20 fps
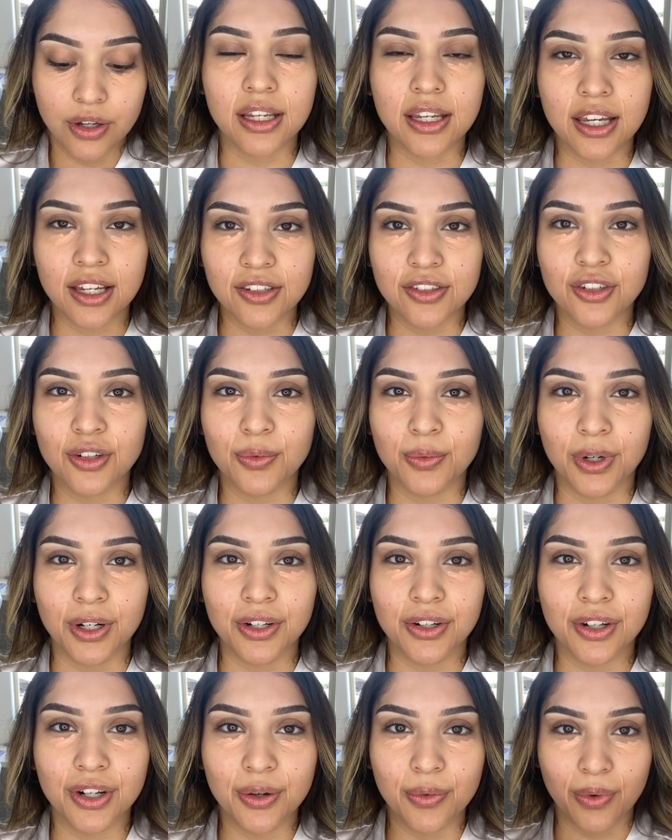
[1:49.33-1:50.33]
In case you're
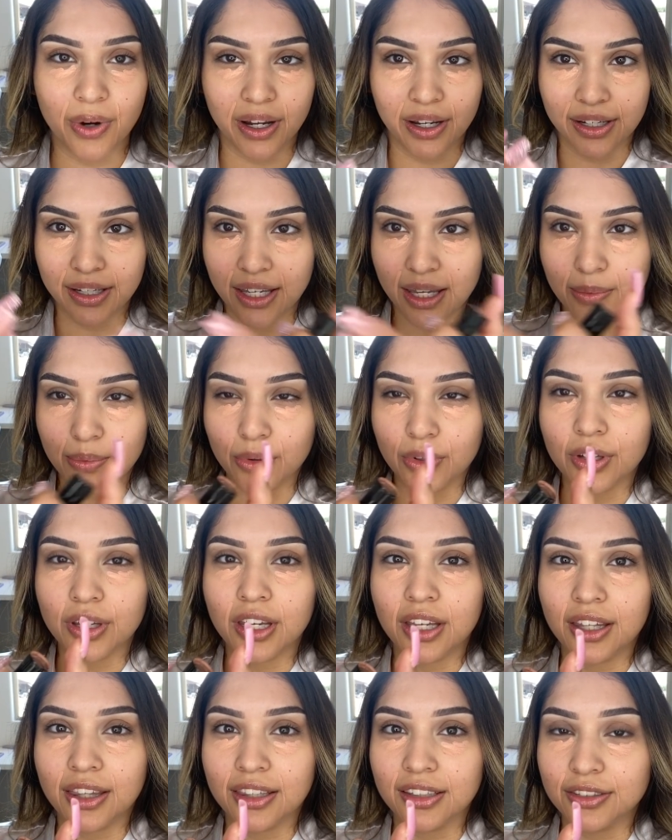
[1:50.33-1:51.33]
wondering why I keep
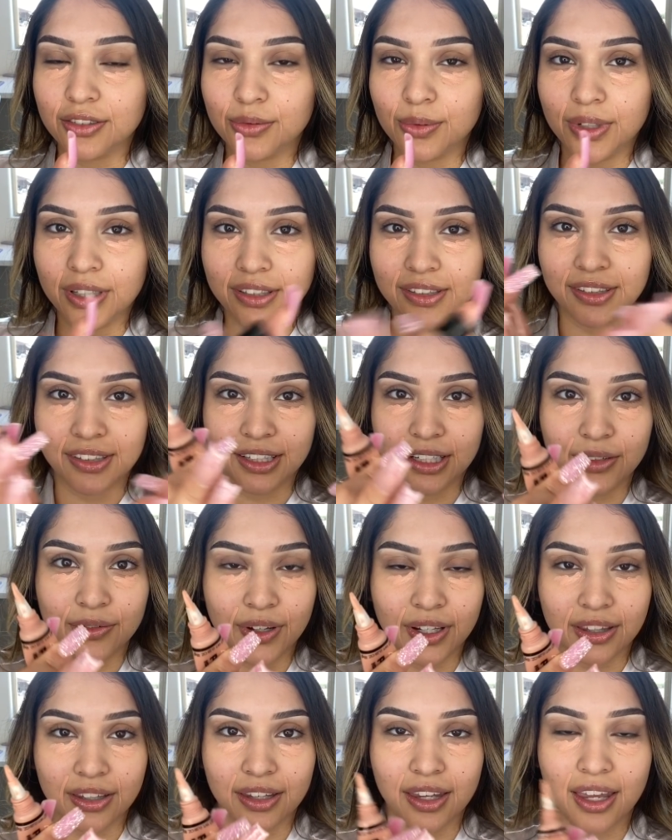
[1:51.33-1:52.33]
looking this way instead of
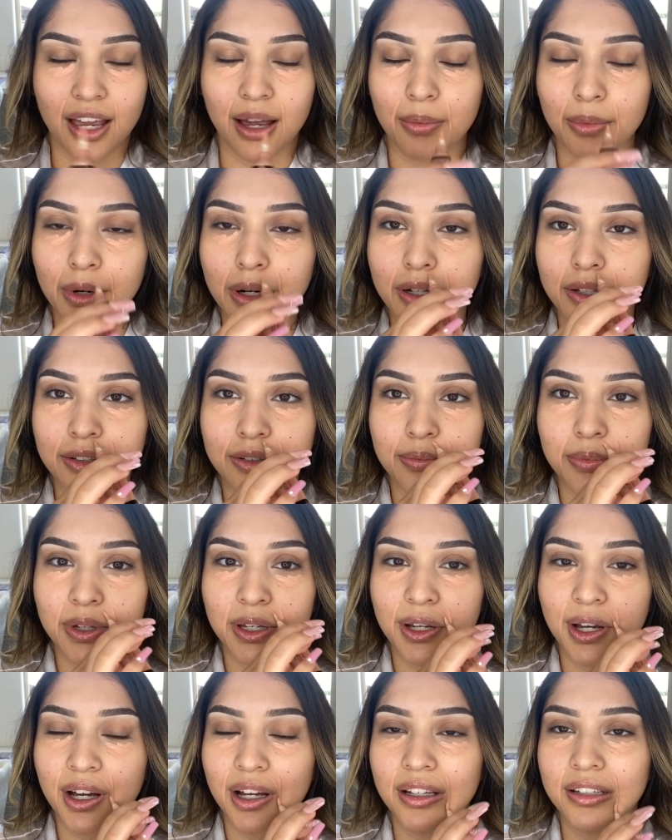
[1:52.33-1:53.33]
at the camera, it's
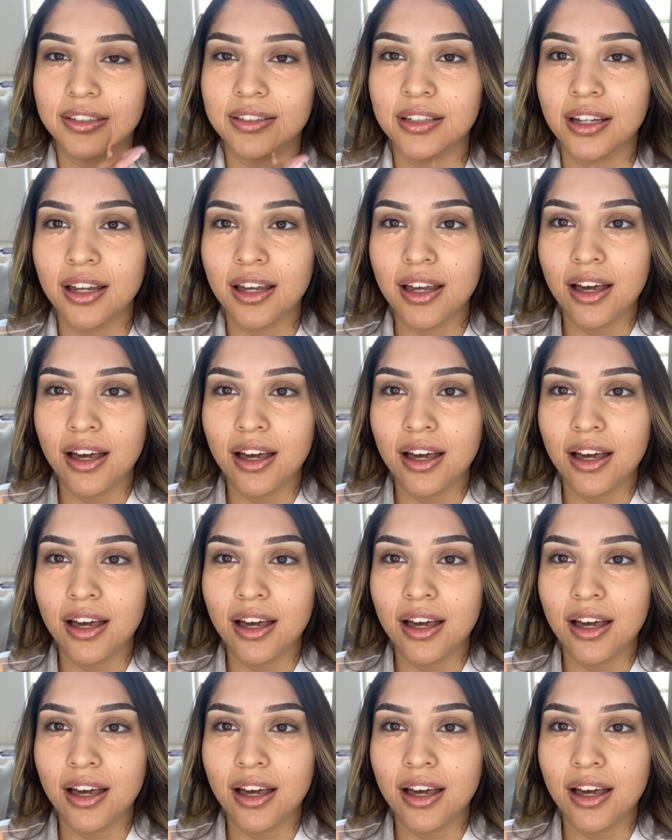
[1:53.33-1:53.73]
because